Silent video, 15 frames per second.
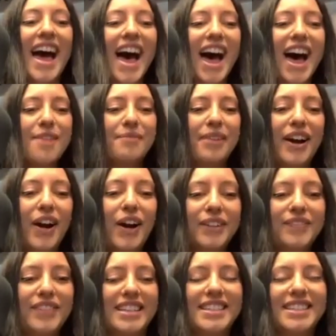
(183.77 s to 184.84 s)
But
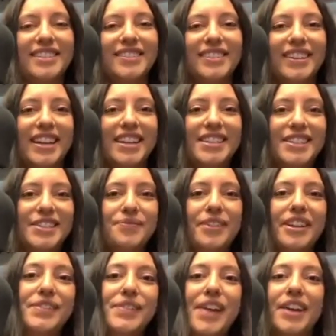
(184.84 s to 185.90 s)
Harvey's, they're looking to
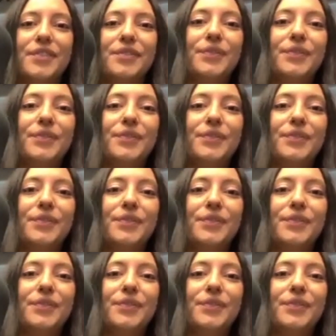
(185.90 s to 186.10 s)
reunite